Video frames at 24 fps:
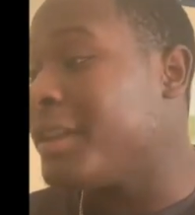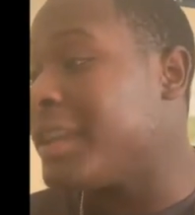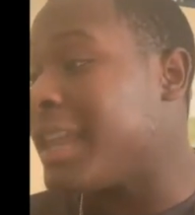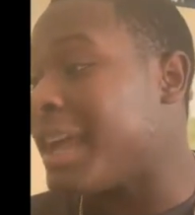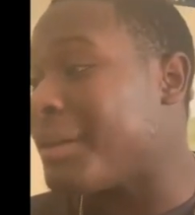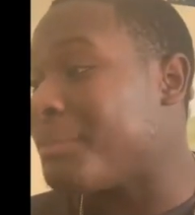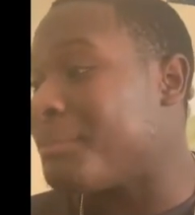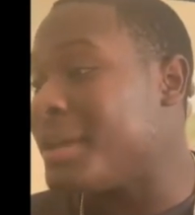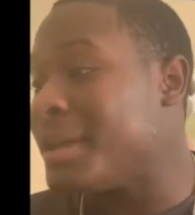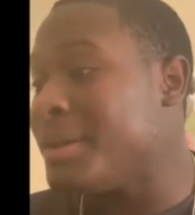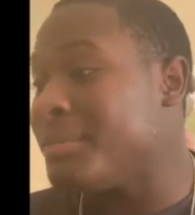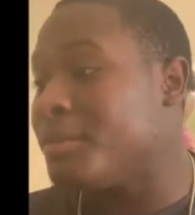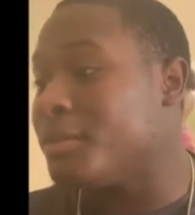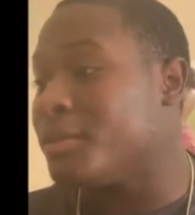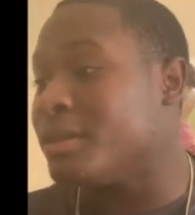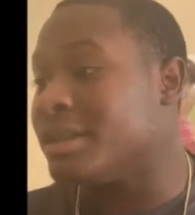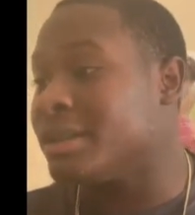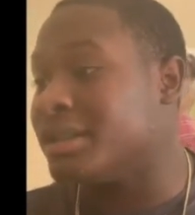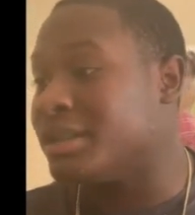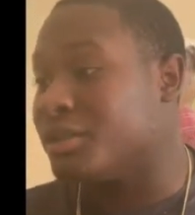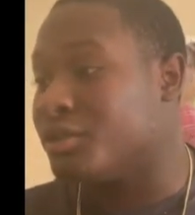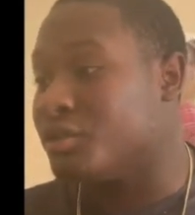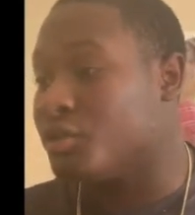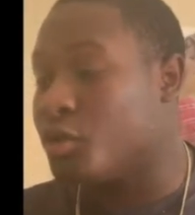feel like people
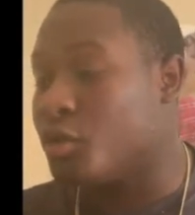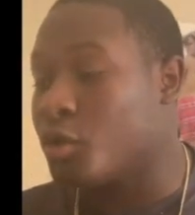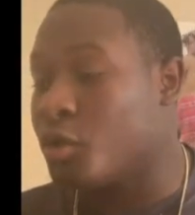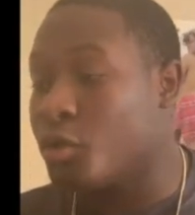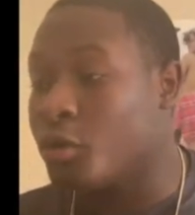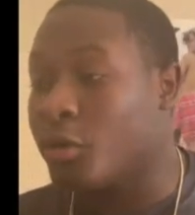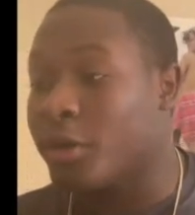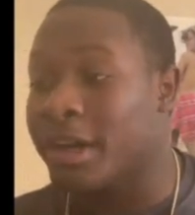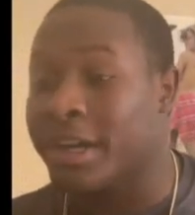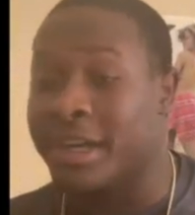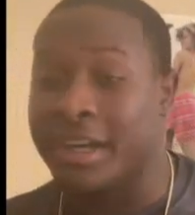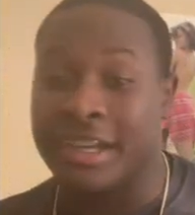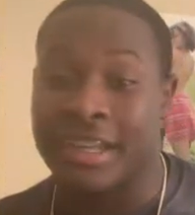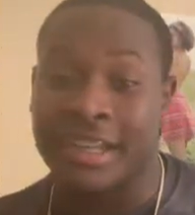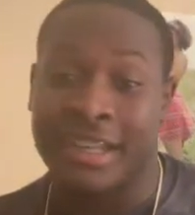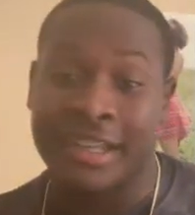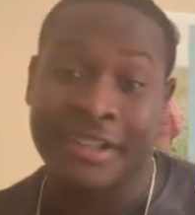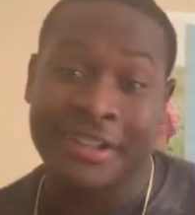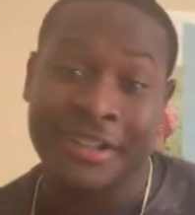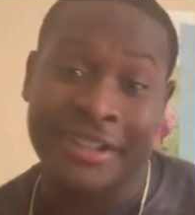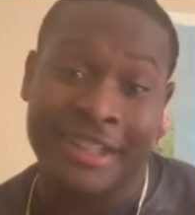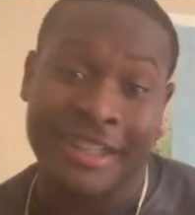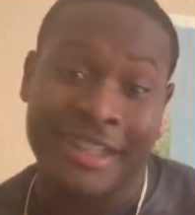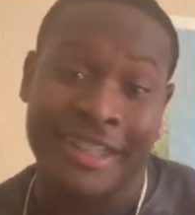is ignoring
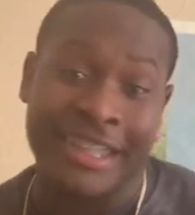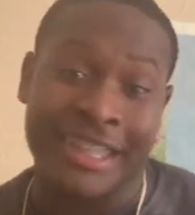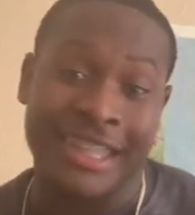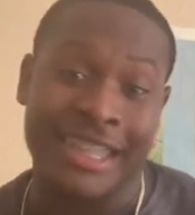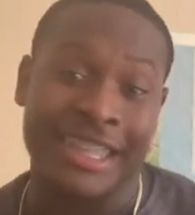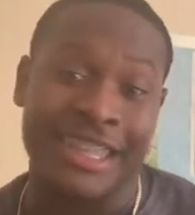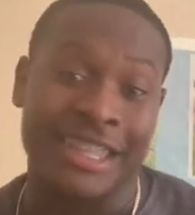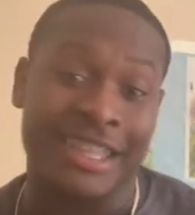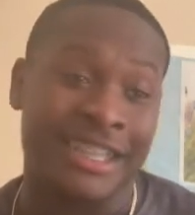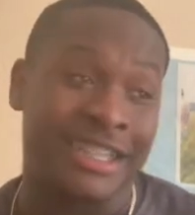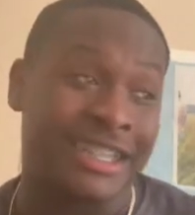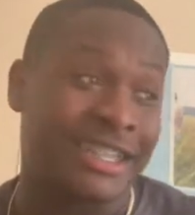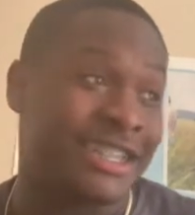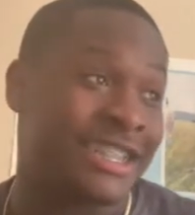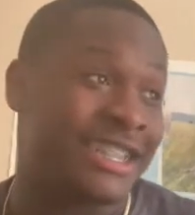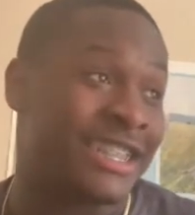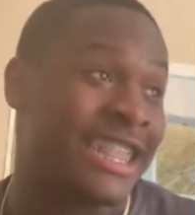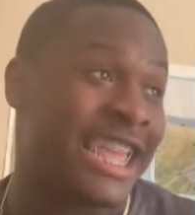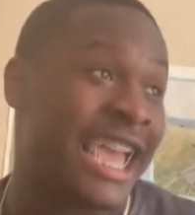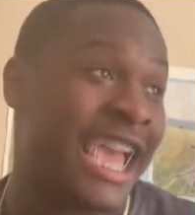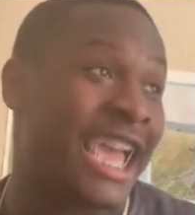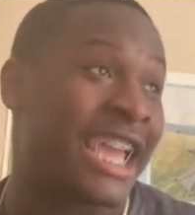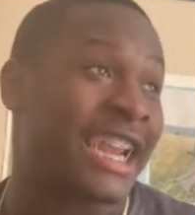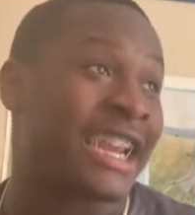is
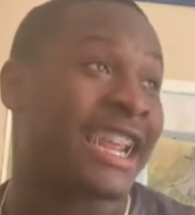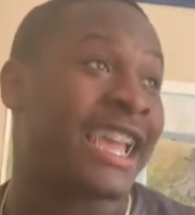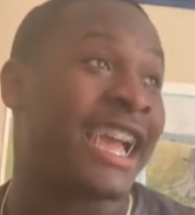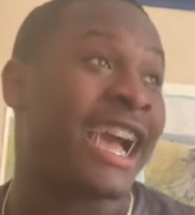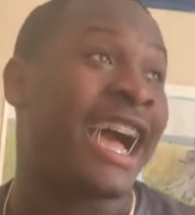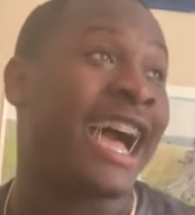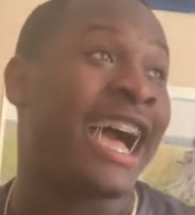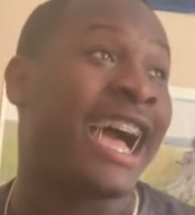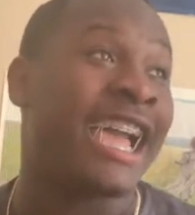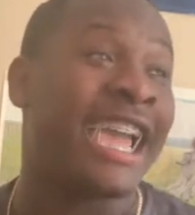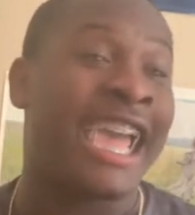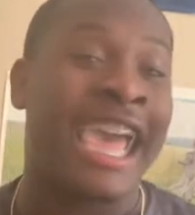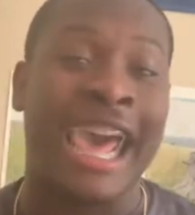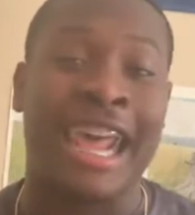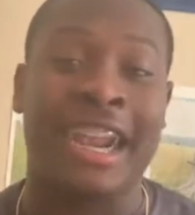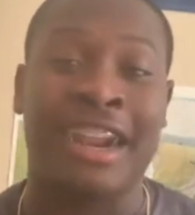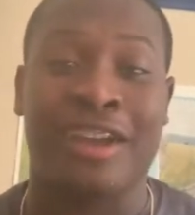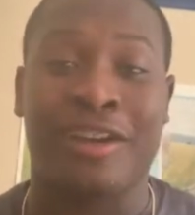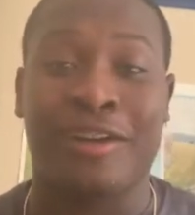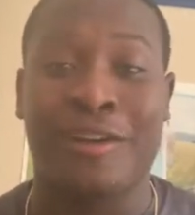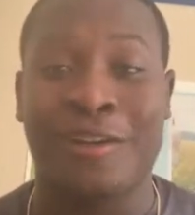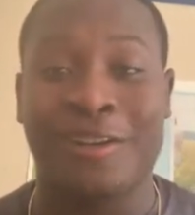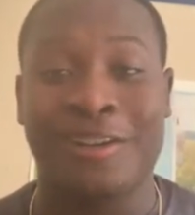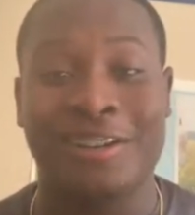that guy out
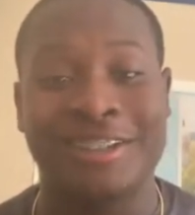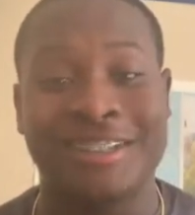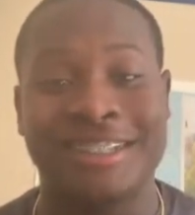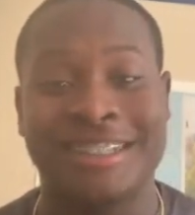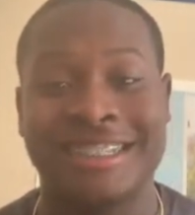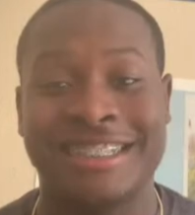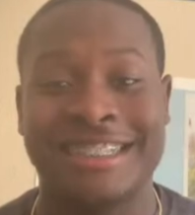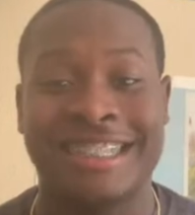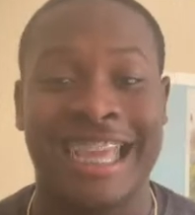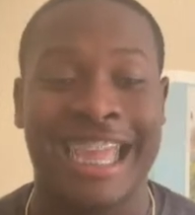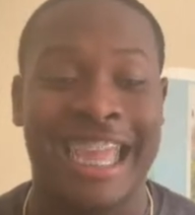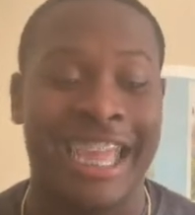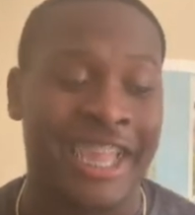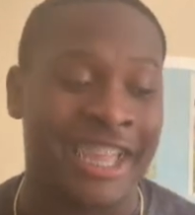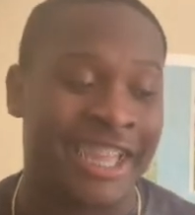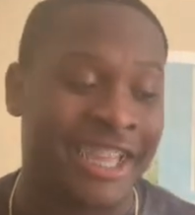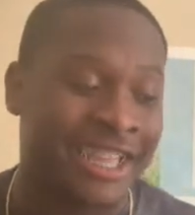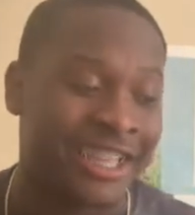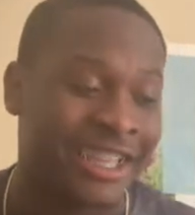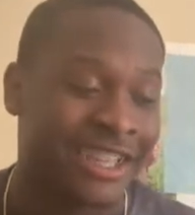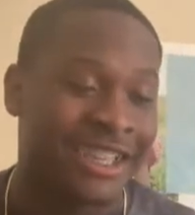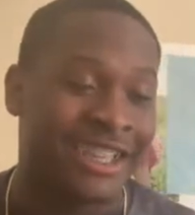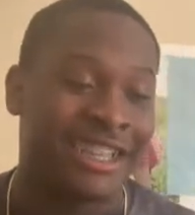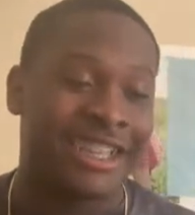of Golden State
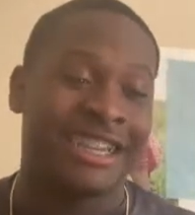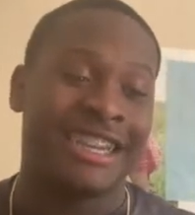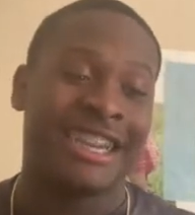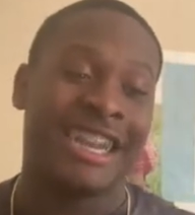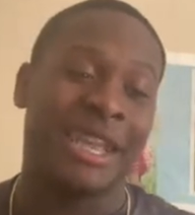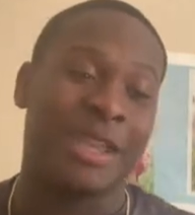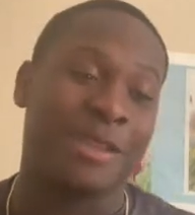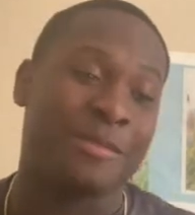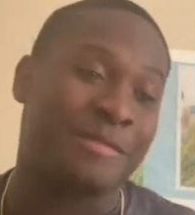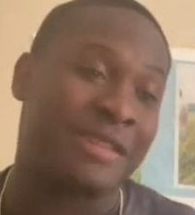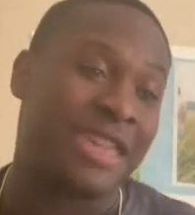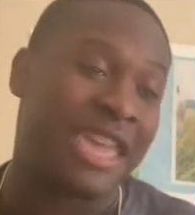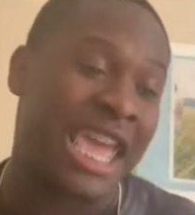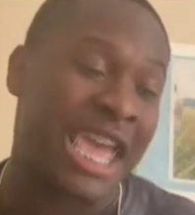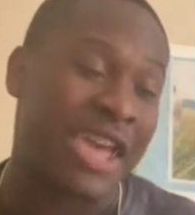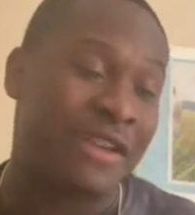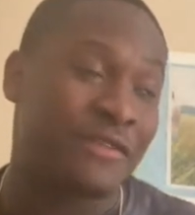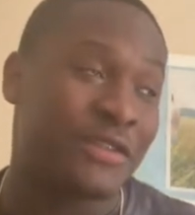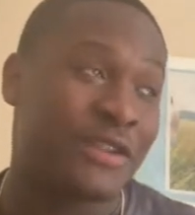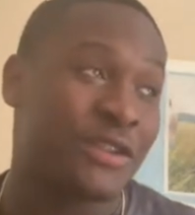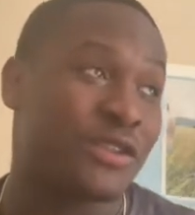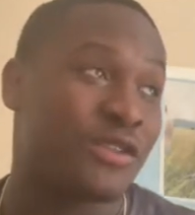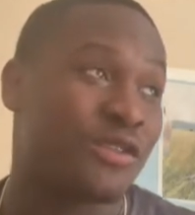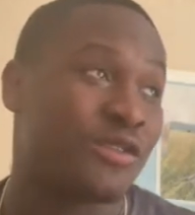named
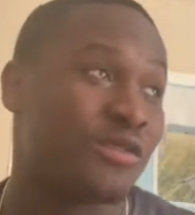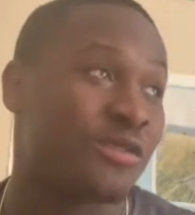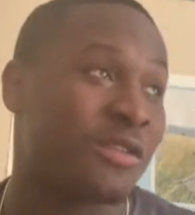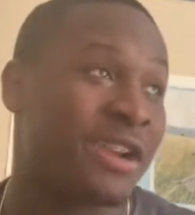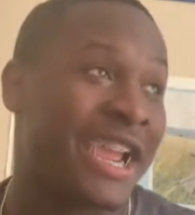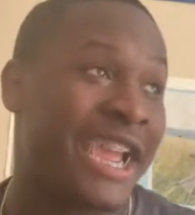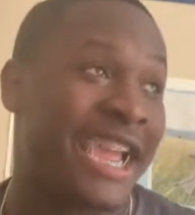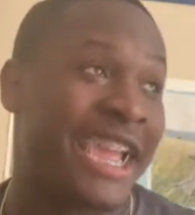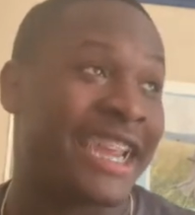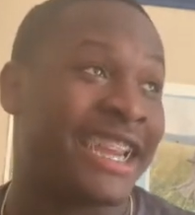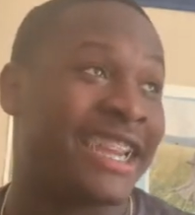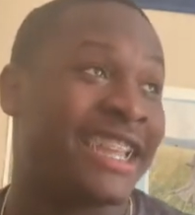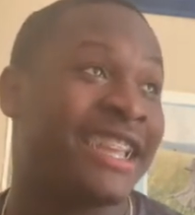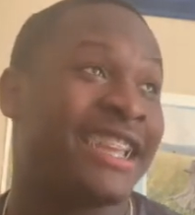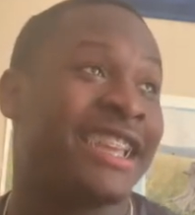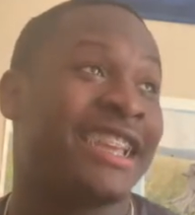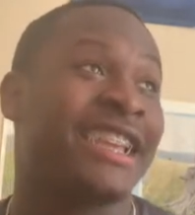Kevin Durant.